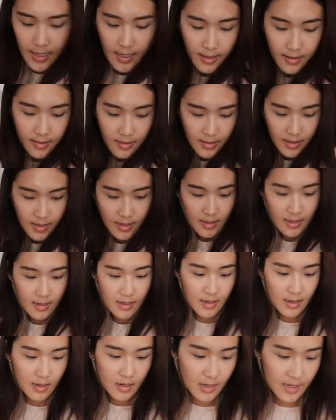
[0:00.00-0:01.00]
And
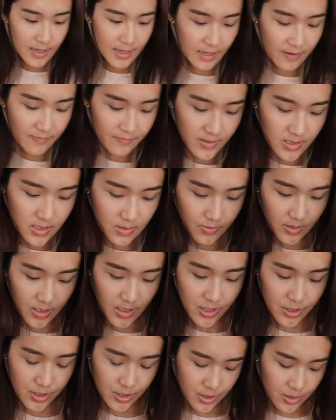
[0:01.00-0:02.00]
then I have this
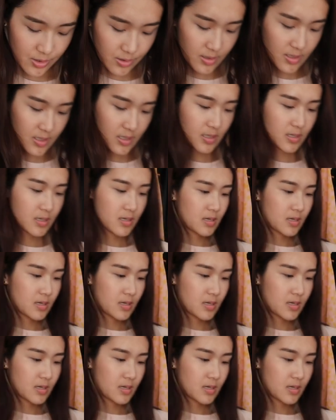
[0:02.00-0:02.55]
really cute